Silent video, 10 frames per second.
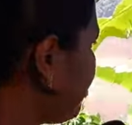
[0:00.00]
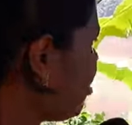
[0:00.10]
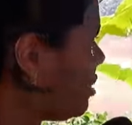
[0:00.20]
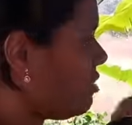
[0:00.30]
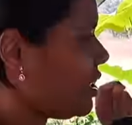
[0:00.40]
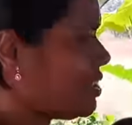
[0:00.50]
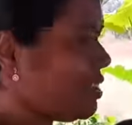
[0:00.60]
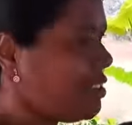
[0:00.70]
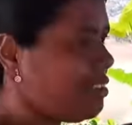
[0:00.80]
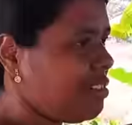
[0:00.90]
the body of Christ,
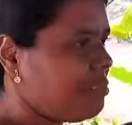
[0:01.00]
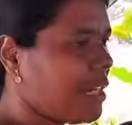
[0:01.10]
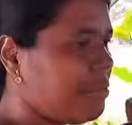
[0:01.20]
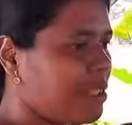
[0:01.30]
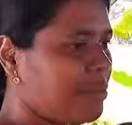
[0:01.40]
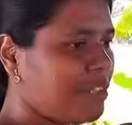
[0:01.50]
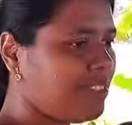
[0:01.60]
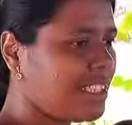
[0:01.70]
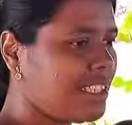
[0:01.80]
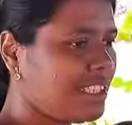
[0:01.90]
Satan, you have no power. I'm the body
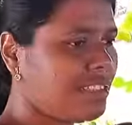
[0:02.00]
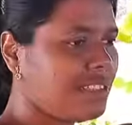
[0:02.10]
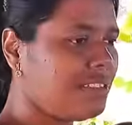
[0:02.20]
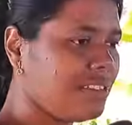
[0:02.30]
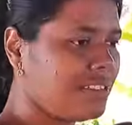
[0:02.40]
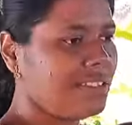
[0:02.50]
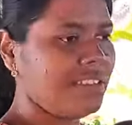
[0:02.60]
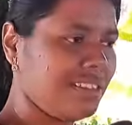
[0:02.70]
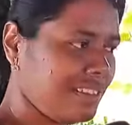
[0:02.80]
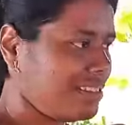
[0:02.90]
of Christ, Satan." No, no, no,
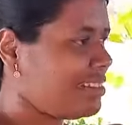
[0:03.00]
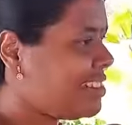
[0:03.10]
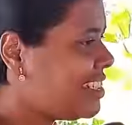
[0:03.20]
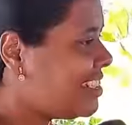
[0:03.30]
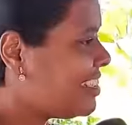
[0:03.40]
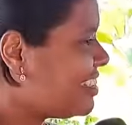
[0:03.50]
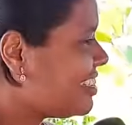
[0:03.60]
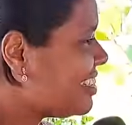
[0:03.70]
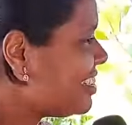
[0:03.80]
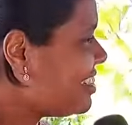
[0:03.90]
no. no.
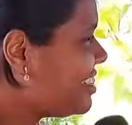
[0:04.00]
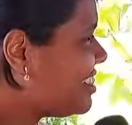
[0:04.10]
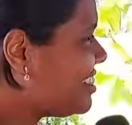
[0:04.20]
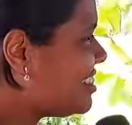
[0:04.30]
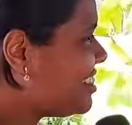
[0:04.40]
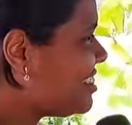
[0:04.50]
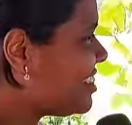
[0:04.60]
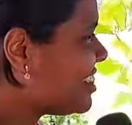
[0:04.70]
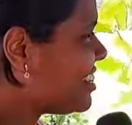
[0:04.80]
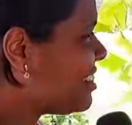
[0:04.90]

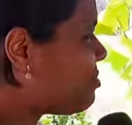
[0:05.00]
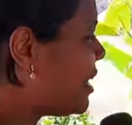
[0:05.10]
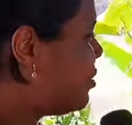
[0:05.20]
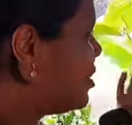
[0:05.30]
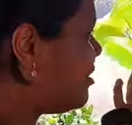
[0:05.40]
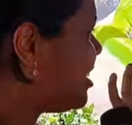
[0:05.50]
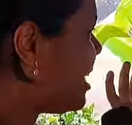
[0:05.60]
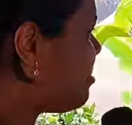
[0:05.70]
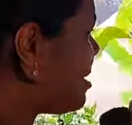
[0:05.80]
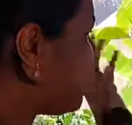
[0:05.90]
Badaun sabji
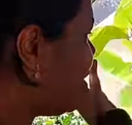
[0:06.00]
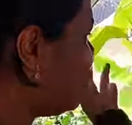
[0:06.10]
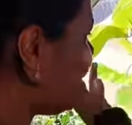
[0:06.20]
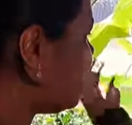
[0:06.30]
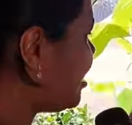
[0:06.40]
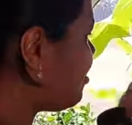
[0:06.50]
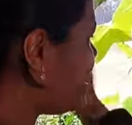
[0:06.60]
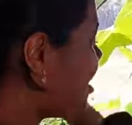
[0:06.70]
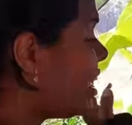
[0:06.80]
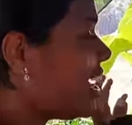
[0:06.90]
sai mil, badaun sabji
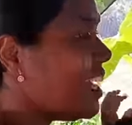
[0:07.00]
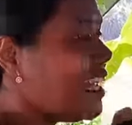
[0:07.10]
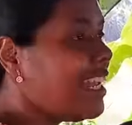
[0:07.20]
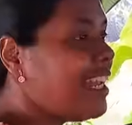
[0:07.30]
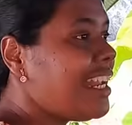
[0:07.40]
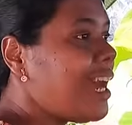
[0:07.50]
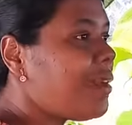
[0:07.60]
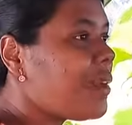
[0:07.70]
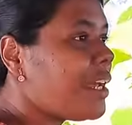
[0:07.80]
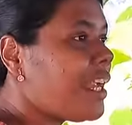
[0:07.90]
sai.
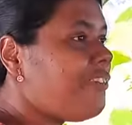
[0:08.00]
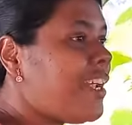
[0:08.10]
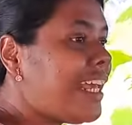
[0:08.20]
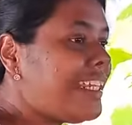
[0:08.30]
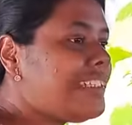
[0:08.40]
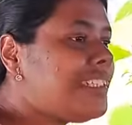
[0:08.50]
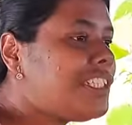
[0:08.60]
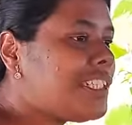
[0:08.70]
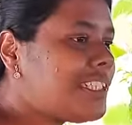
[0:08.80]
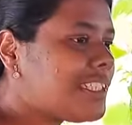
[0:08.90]
Now, when I see
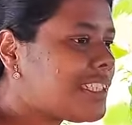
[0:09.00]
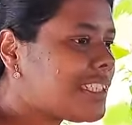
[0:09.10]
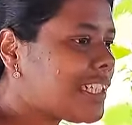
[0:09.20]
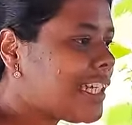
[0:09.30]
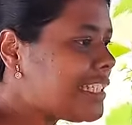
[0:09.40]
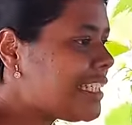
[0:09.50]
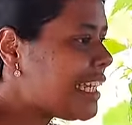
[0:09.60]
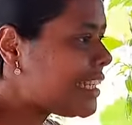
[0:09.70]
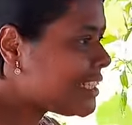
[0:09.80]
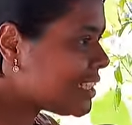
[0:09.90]
Jesus, he
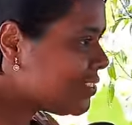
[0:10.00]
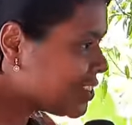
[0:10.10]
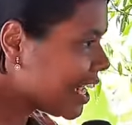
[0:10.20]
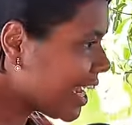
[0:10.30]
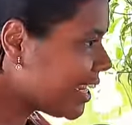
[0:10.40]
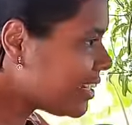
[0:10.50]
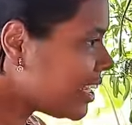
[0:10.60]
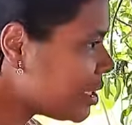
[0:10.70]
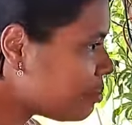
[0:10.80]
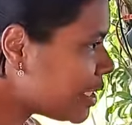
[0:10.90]
said, receive sight,
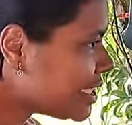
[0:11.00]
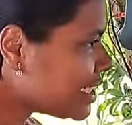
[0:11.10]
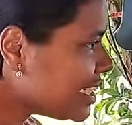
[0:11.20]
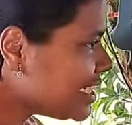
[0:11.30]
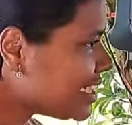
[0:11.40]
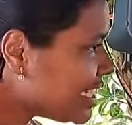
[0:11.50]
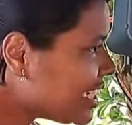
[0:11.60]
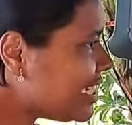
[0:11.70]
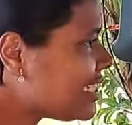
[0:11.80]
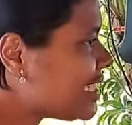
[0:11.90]
and the person
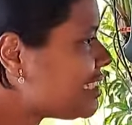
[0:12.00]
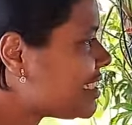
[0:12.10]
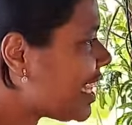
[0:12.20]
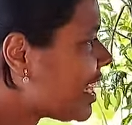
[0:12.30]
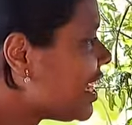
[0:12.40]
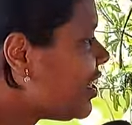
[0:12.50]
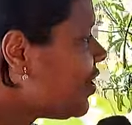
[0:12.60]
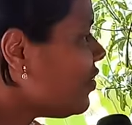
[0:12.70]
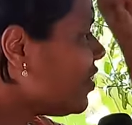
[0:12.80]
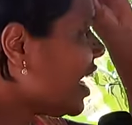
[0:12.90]
instantly received sight.
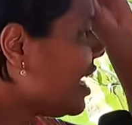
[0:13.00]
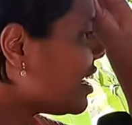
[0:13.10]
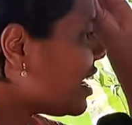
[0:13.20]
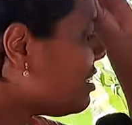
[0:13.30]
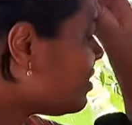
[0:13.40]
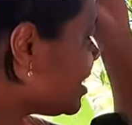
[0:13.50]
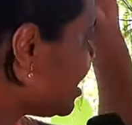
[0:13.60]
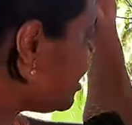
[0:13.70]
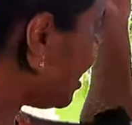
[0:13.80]
We are confessing